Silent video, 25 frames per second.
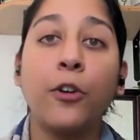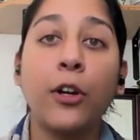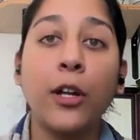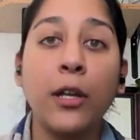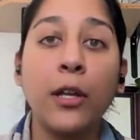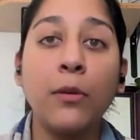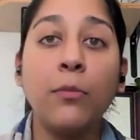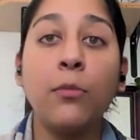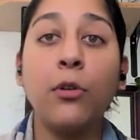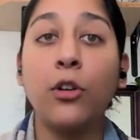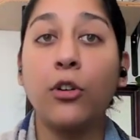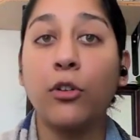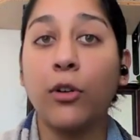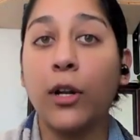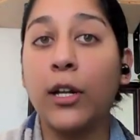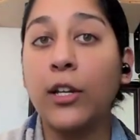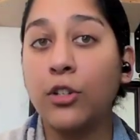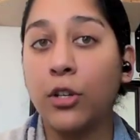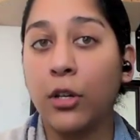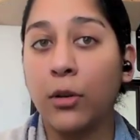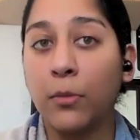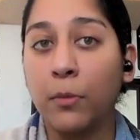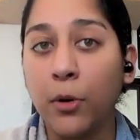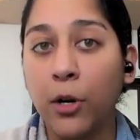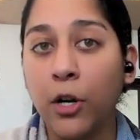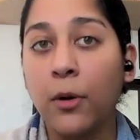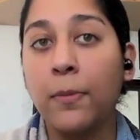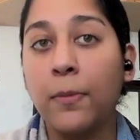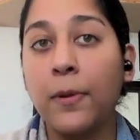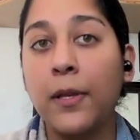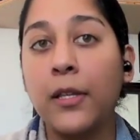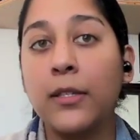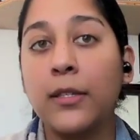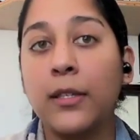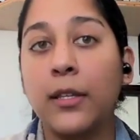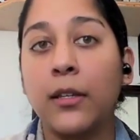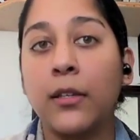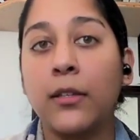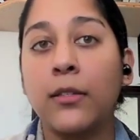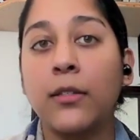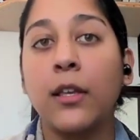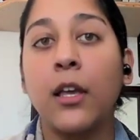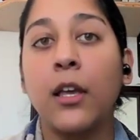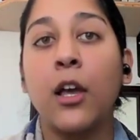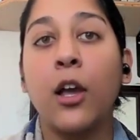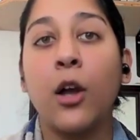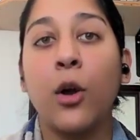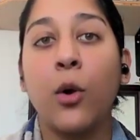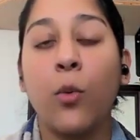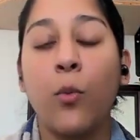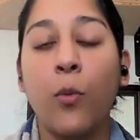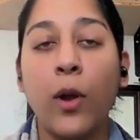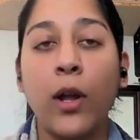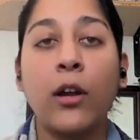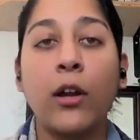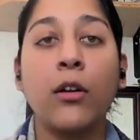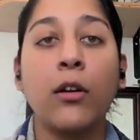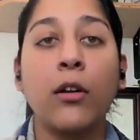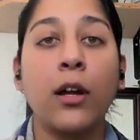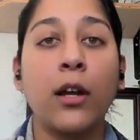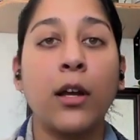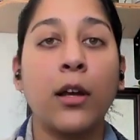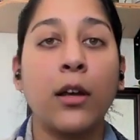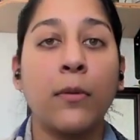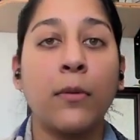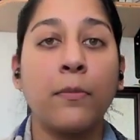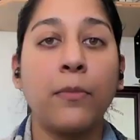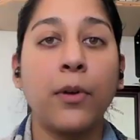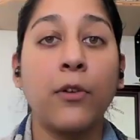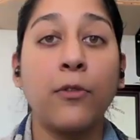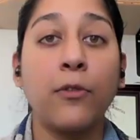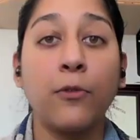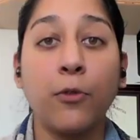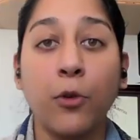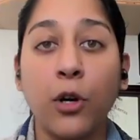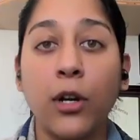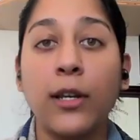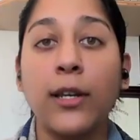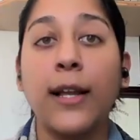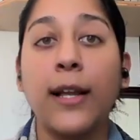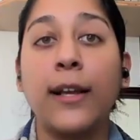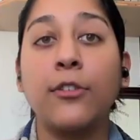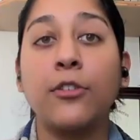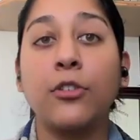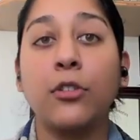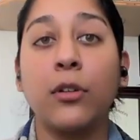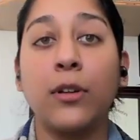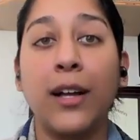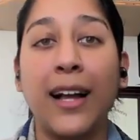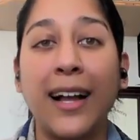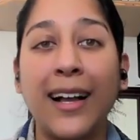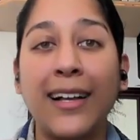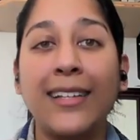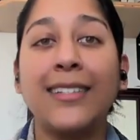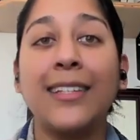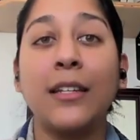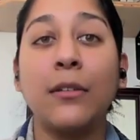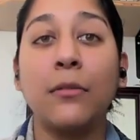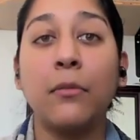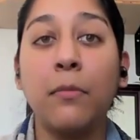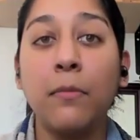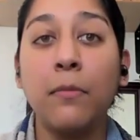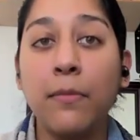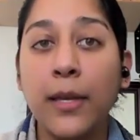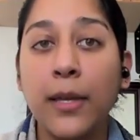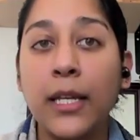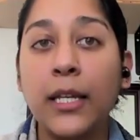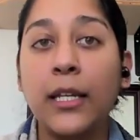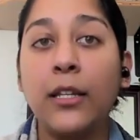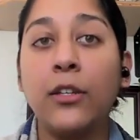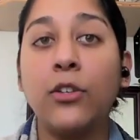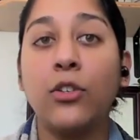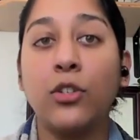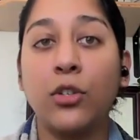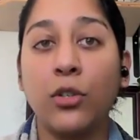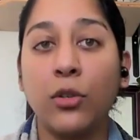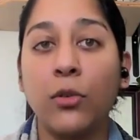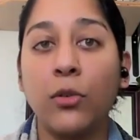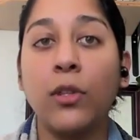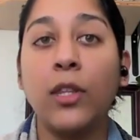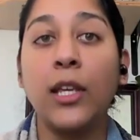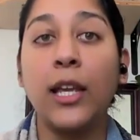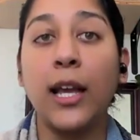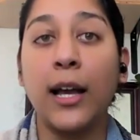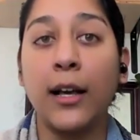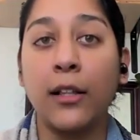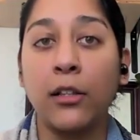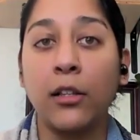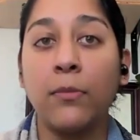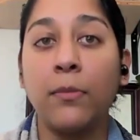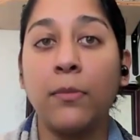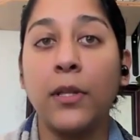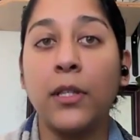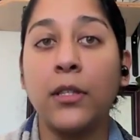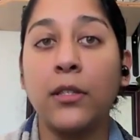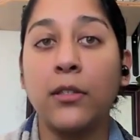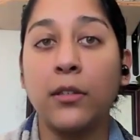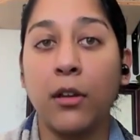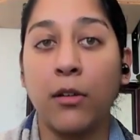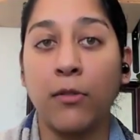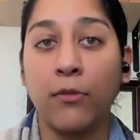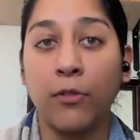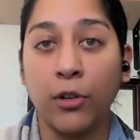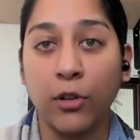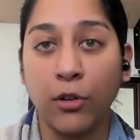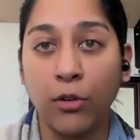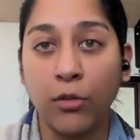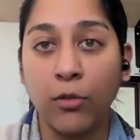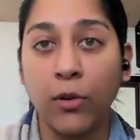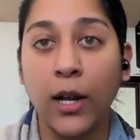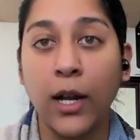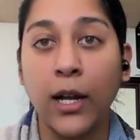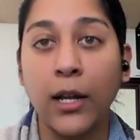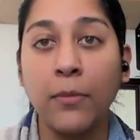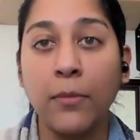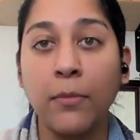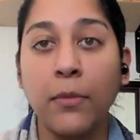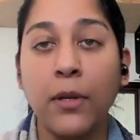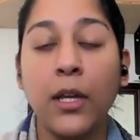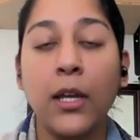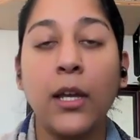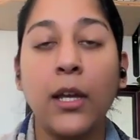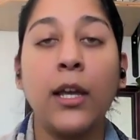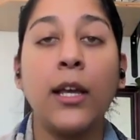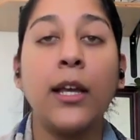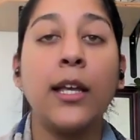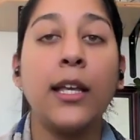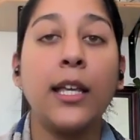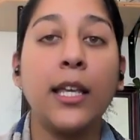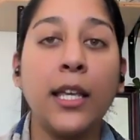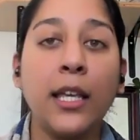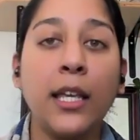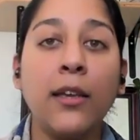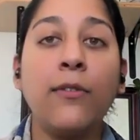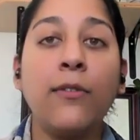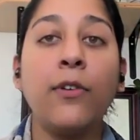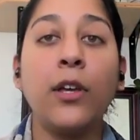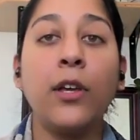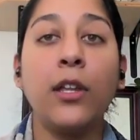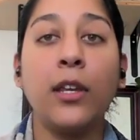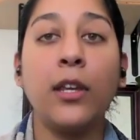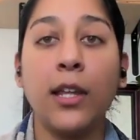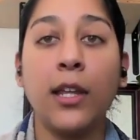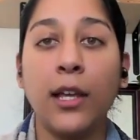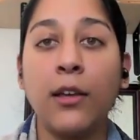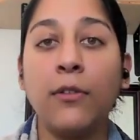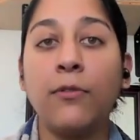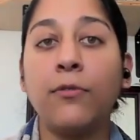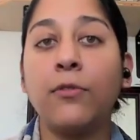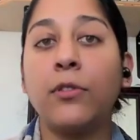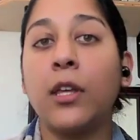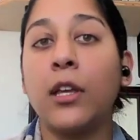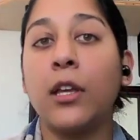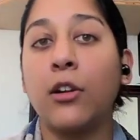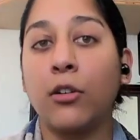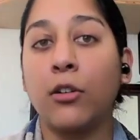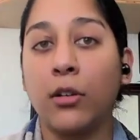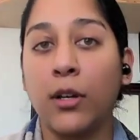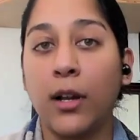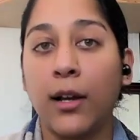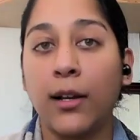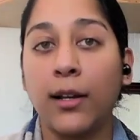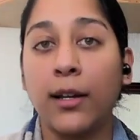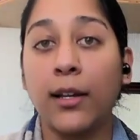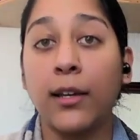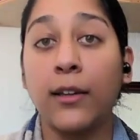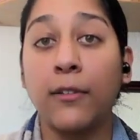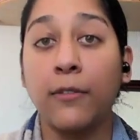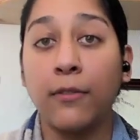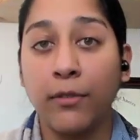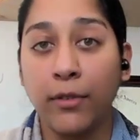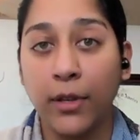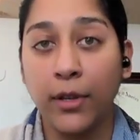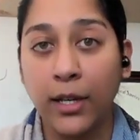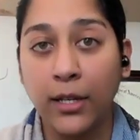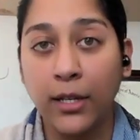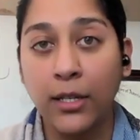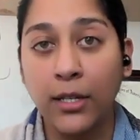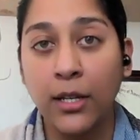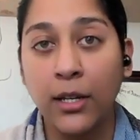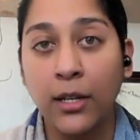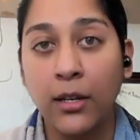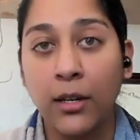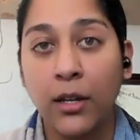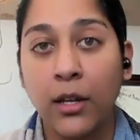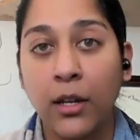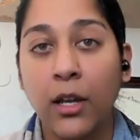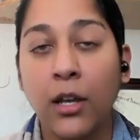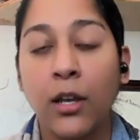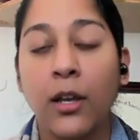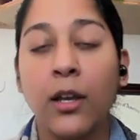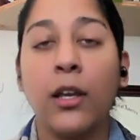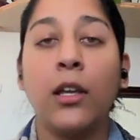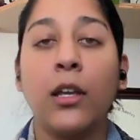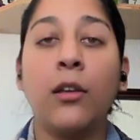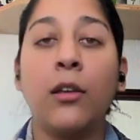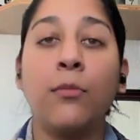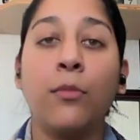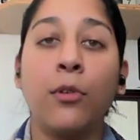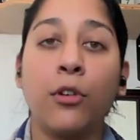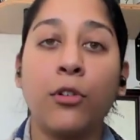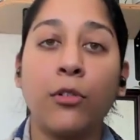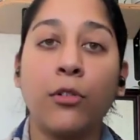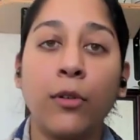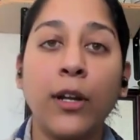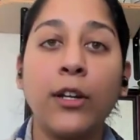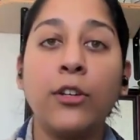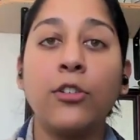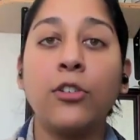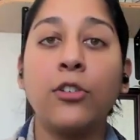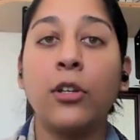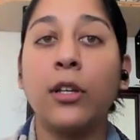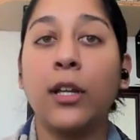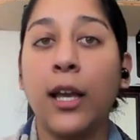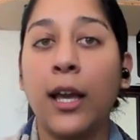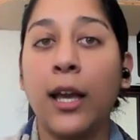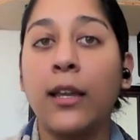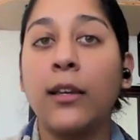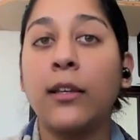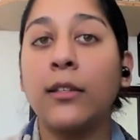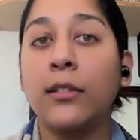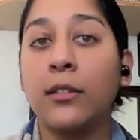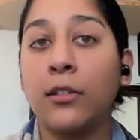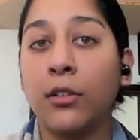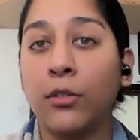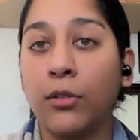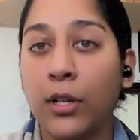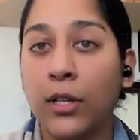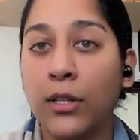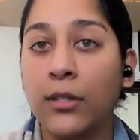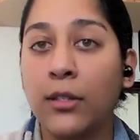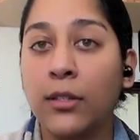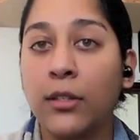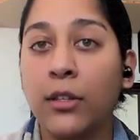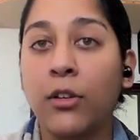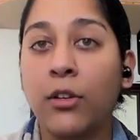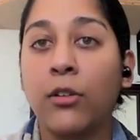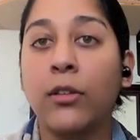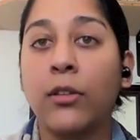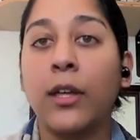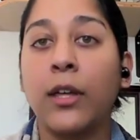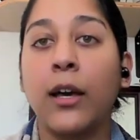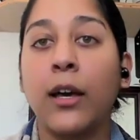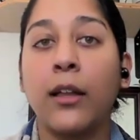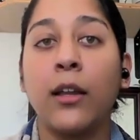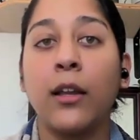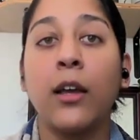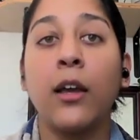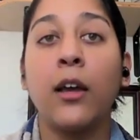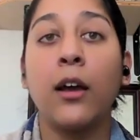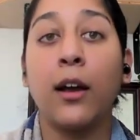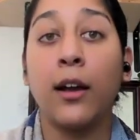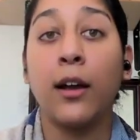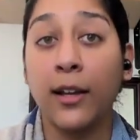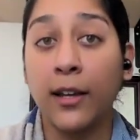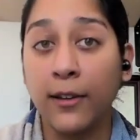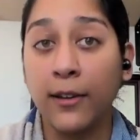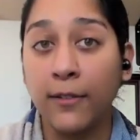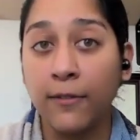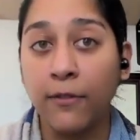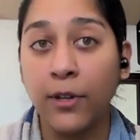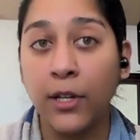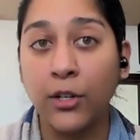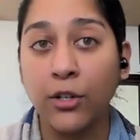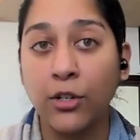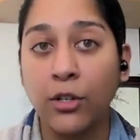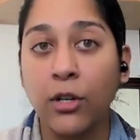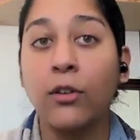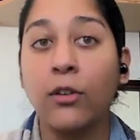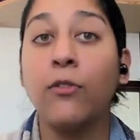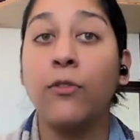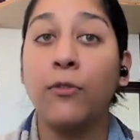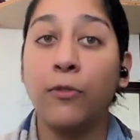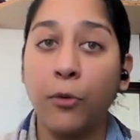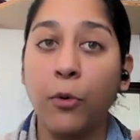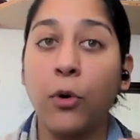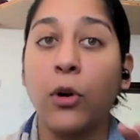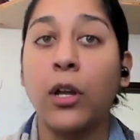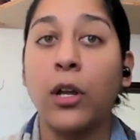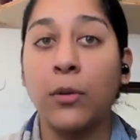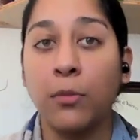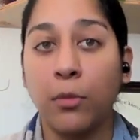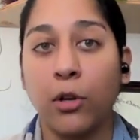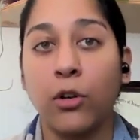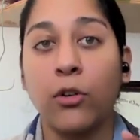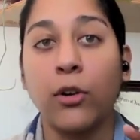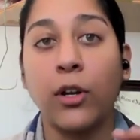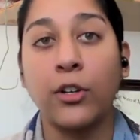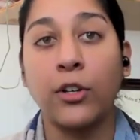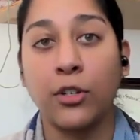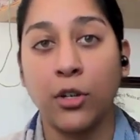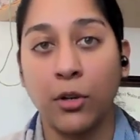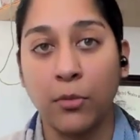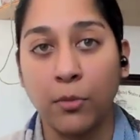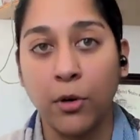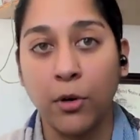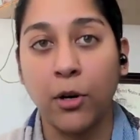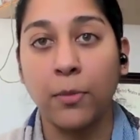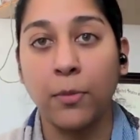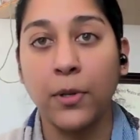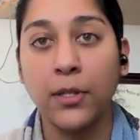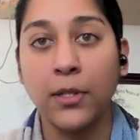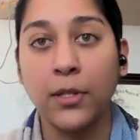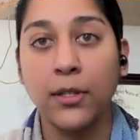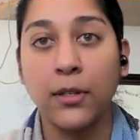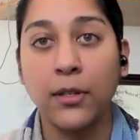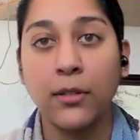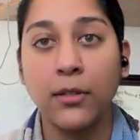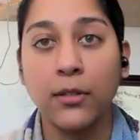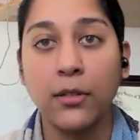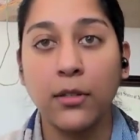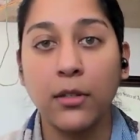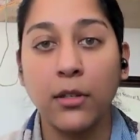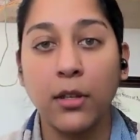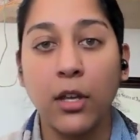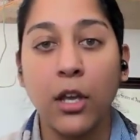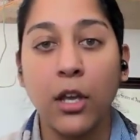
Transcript: For immigration purposes, where a foreign national has admitted to the elements of a crime, even if they are not convicted, immigration can still consider that a conviction for immigration purposes.